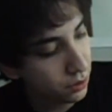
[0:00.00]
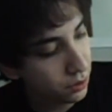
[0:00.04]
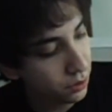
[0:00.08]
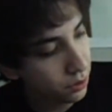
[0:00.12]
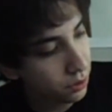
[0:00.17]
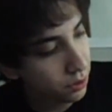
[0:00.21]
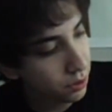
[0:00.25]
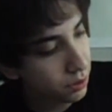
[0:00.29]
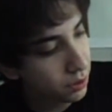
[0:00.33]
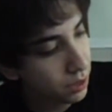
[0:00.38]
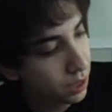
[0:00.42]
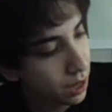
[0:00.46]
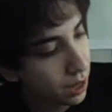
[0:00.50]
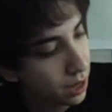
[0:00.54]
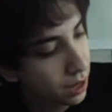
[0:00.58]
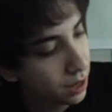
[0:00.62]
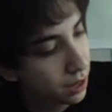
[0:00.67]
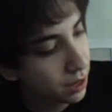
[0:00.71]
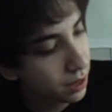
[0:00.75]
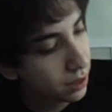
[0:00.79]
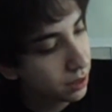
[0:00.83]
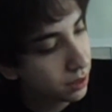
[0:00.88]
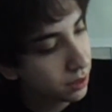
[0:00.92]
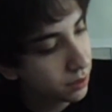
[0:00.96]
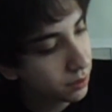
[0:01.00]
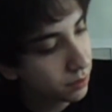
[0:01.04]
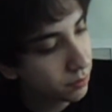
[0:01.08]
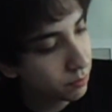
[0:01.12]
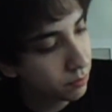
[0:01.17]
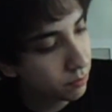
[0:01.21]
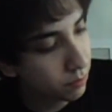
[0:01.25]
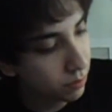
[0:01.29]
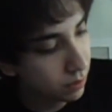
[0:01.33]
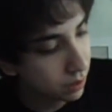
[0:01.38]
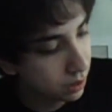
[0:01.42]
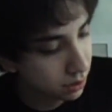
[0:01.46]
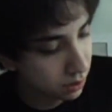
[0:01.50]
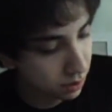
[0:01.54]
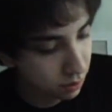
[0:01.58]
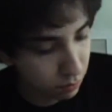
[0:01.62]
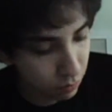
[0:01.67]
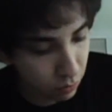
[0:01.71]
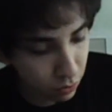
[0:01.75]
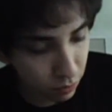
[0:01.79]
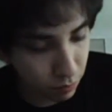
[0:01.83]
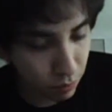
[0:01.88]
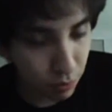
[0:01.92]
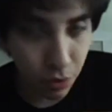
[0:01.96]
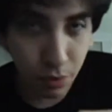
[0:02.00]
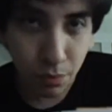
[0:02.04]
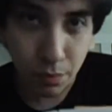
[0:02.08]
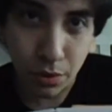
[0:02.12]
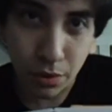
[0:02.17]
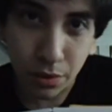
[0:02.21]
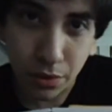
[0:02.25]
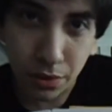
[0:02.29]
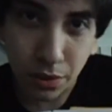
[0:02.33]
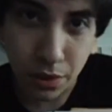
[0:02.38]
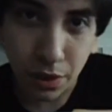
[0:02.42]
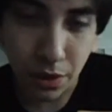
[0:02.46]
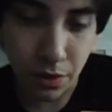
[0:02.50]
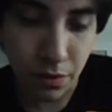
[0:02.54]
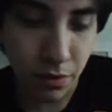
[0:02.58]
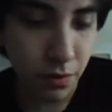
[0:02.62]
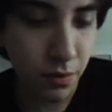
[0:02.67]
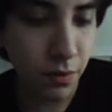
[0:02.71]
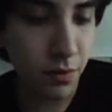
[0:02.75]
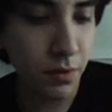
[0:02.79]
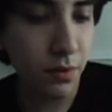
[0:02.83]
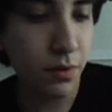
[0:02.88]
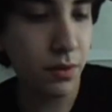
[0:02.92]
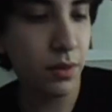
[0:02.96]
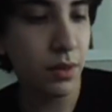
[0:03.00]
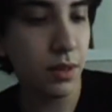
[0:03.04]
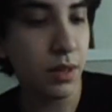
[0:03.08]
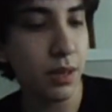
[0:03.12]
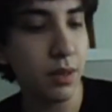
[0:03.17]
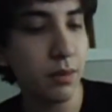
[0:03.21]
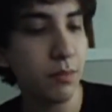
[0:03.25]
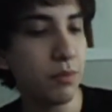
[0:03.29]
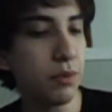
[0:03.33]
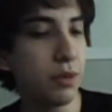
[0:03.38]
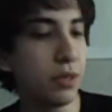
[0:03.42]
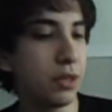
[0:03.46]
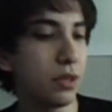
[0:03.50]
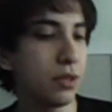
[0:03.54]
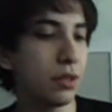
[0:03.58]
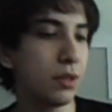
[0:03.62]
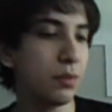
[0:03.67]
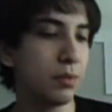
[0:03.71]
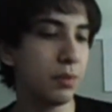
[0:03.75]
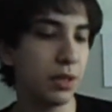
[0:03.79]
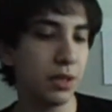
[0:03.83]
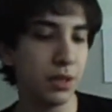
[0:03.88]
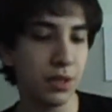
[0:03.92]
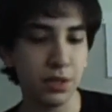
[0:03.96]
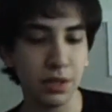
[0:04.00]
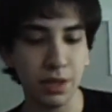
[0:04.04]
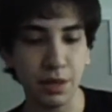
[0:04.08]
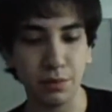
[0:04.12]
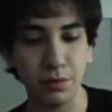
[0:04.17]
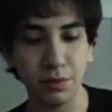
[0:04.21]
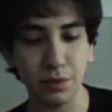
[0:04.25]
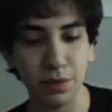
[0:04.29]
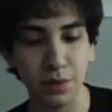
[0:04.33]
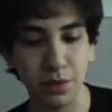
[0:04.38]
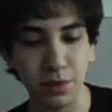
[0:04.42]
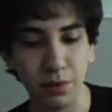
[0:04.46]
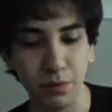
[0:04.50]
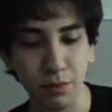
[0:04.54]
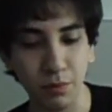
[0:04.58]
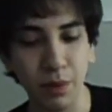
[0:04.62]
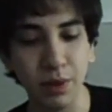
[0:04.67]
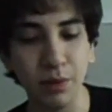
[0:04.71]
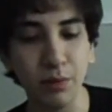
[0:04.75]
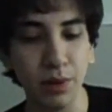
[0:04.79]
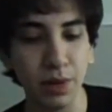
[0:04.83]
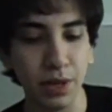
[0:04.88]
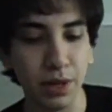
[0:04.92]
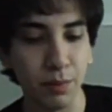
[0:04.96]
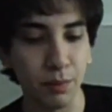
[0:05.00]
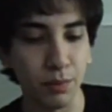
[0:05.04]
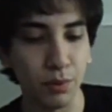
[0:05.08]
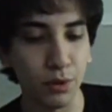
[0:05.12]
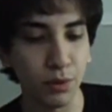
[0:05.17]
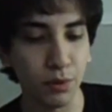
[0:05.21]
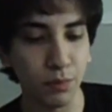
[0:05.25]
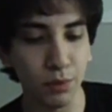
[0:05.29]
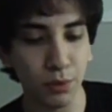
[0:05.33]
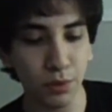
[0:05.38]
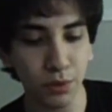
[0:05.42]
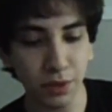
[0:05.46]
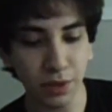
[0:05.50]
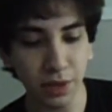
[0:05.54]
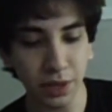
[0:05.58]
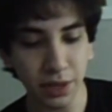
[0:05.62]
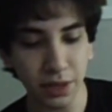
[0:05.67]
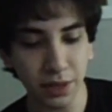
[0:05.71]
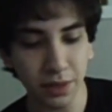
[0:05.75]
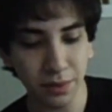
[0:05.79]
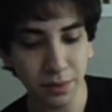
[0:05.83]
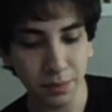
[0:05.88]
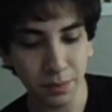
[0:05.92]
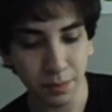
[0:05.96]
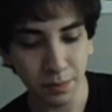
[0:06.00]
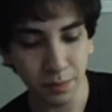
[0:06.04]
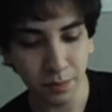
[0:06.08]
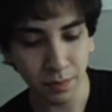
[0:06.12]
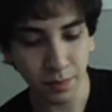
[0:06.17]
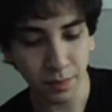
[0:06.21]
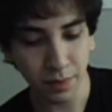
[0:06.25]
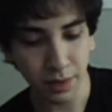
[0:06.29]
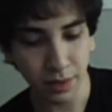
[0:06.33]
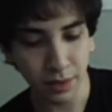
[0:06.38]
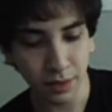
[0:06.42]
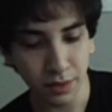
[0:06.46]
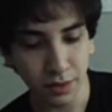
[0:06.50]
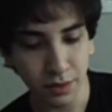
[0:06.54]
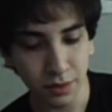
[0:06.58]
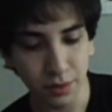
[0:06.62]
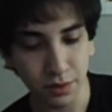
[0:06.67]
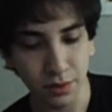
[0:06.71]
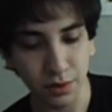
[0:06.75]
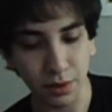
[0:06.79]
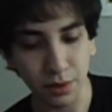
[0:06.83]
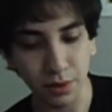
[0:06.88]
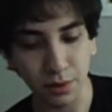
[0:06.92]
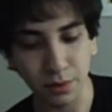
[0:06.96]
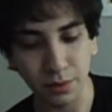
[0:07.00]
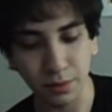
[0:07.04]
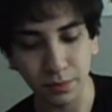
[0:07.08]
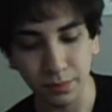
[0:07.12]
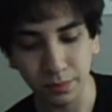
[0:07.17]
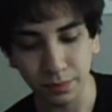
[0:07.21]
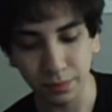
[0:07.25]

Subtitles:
So there's that, and then more Poon Poon stuff. I'm pretty sure it's because I was rereading Poon Poon again, so